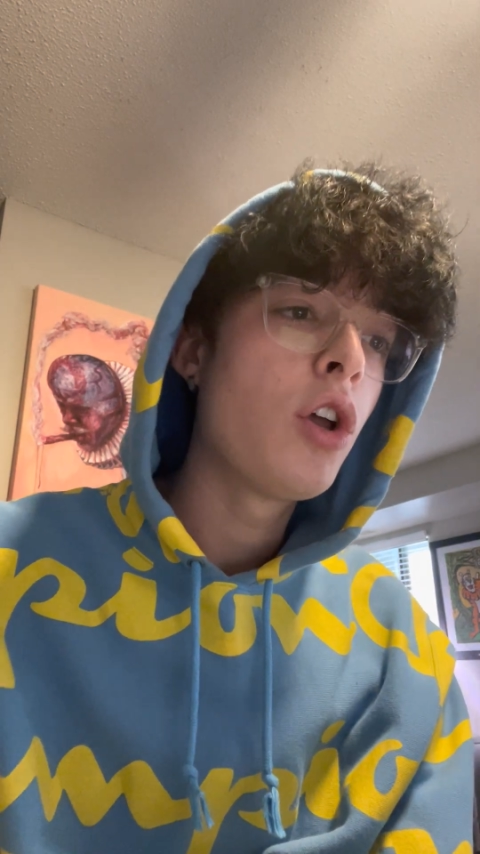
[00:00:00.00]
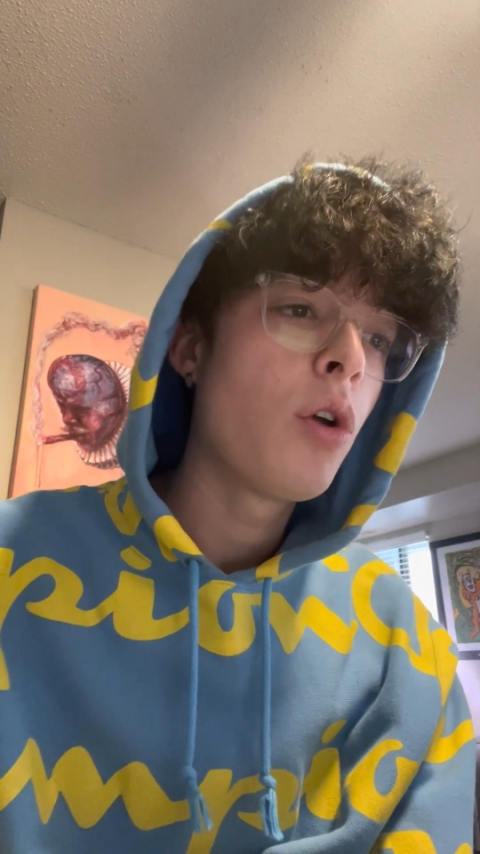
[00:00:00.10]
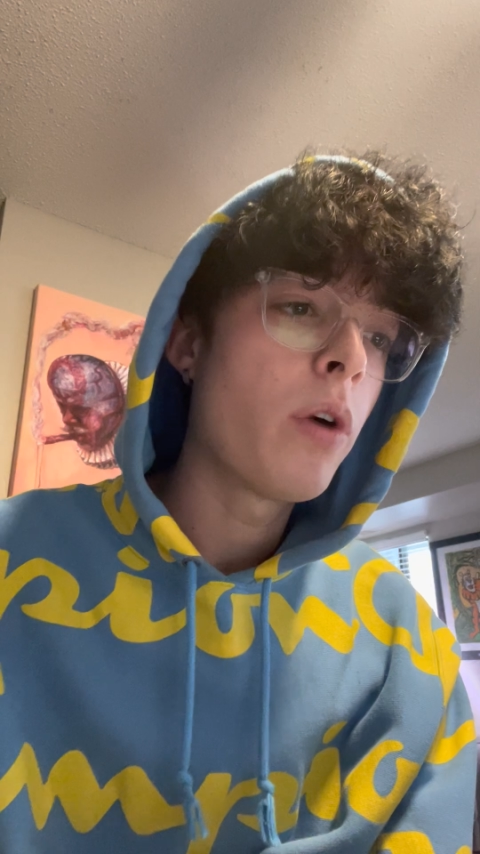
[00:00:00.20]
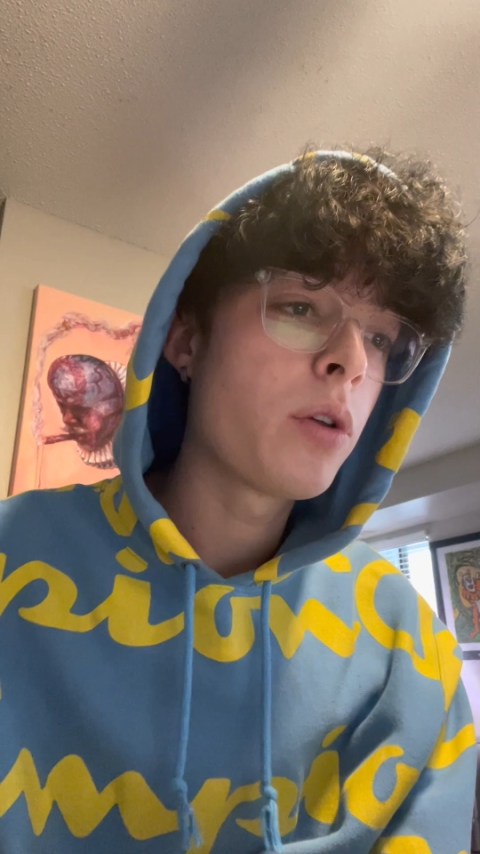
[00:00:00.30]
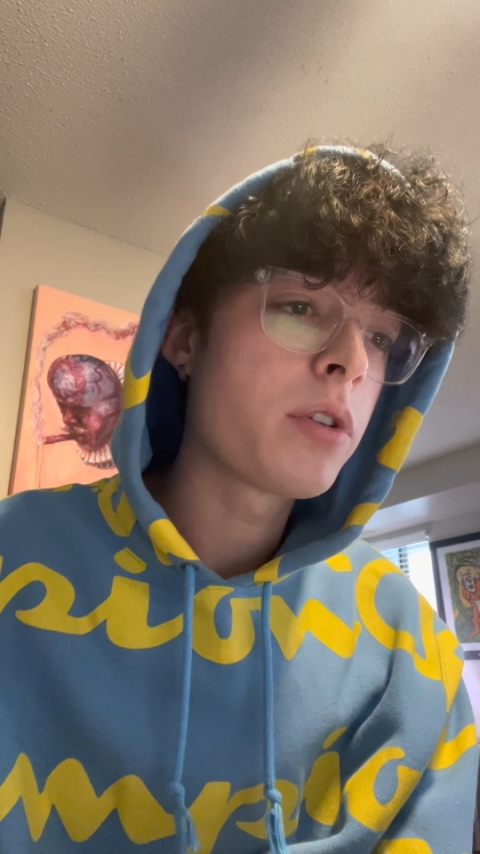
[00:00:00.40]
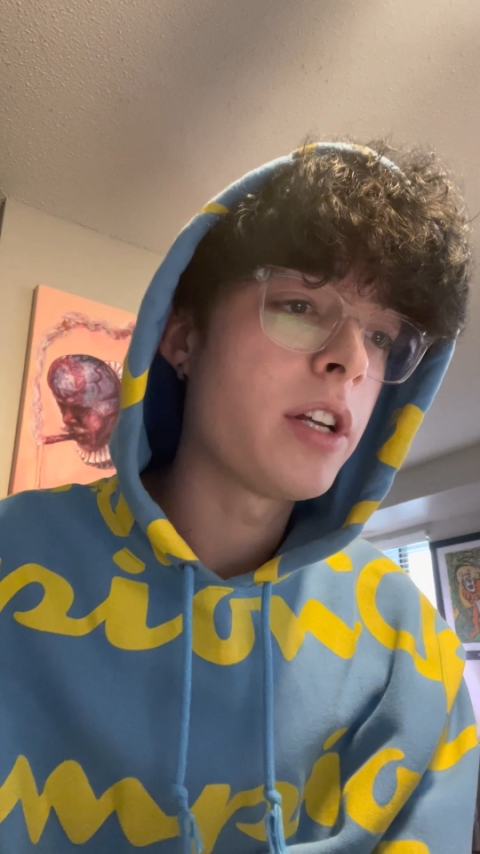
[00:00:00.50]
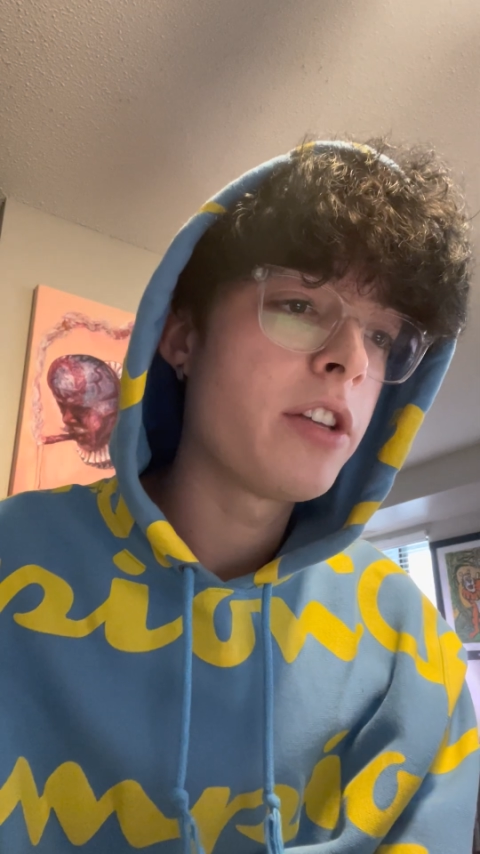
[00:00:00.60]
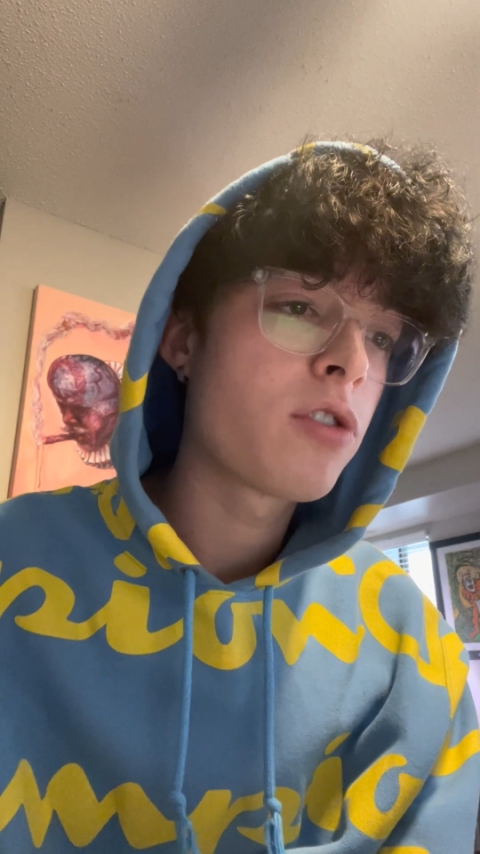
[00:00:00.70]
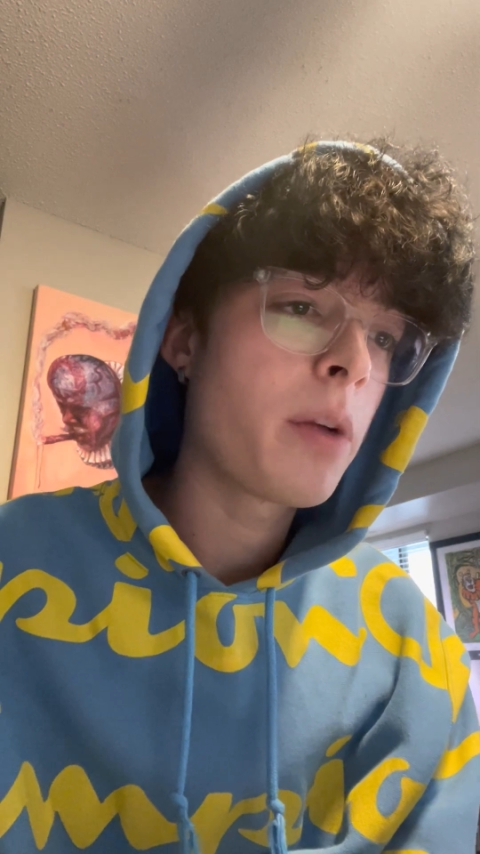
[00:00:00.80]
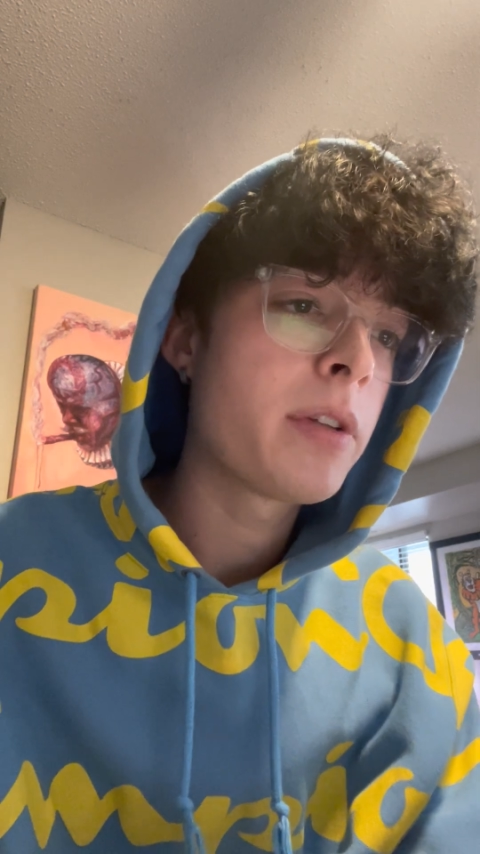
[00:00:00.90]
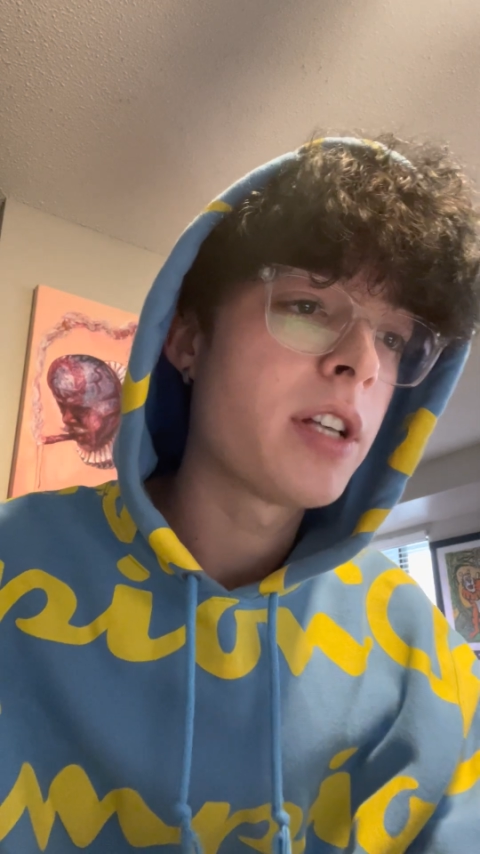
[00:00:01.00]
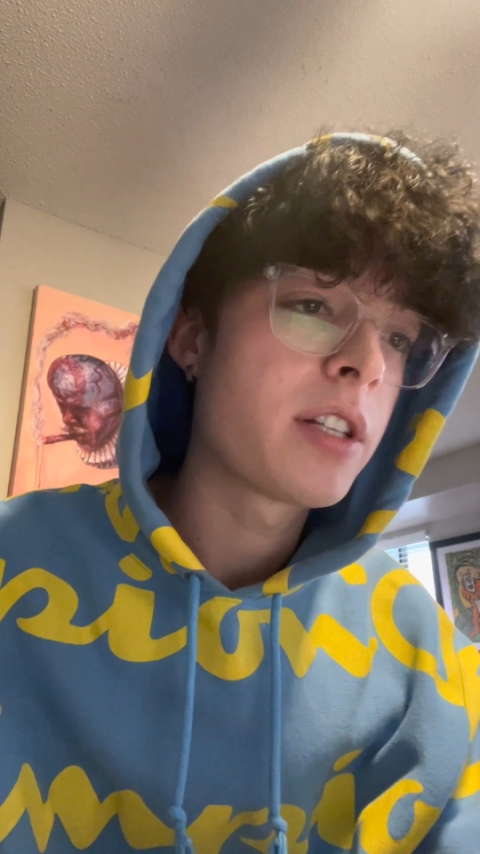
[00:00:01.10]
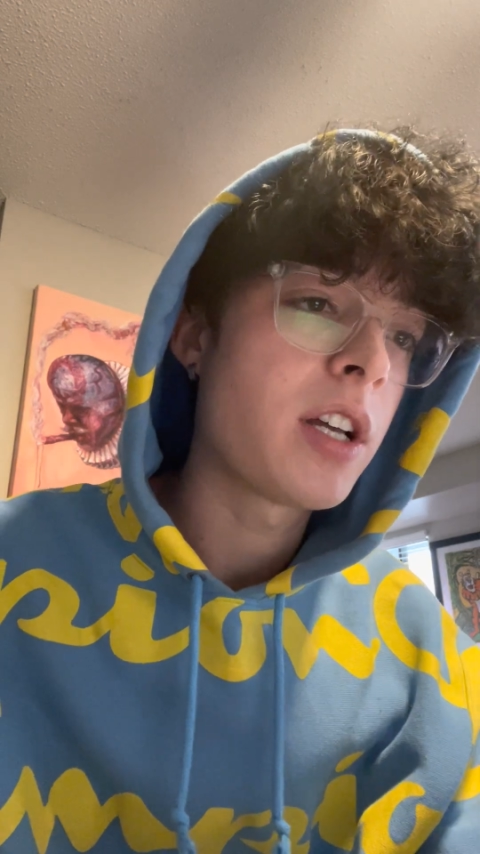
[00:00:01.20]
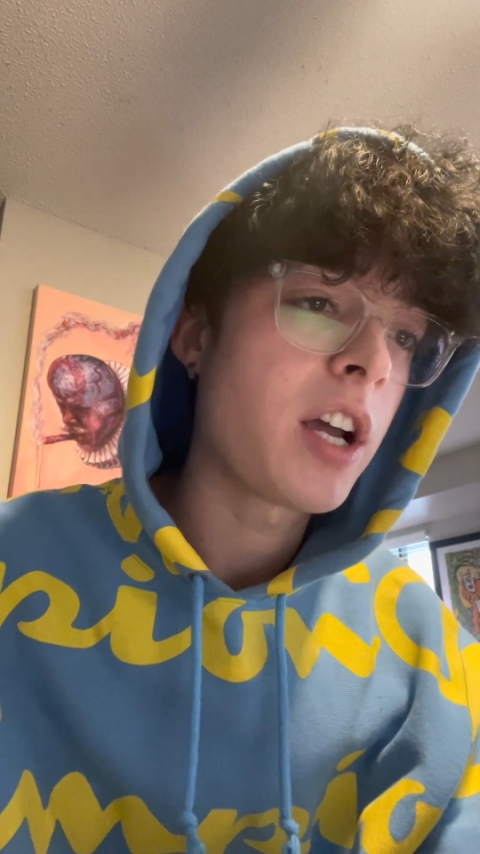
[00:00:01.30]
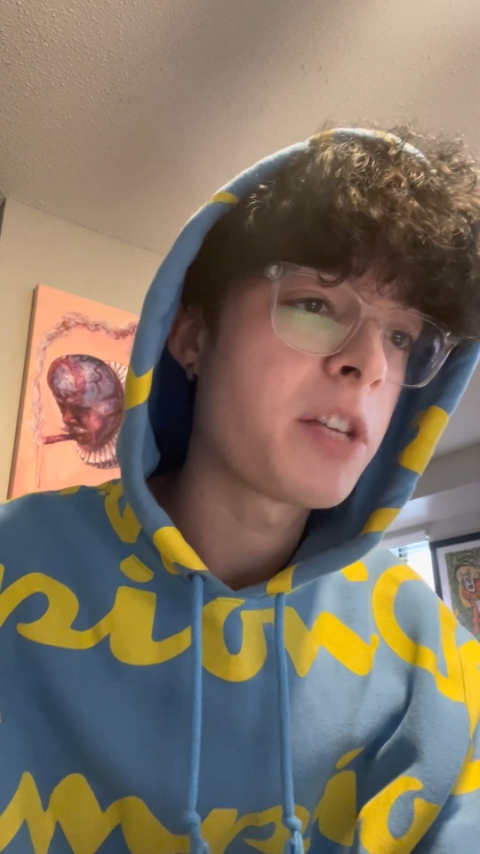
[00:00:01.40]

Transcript: Whether it was on Instagram or TikTok,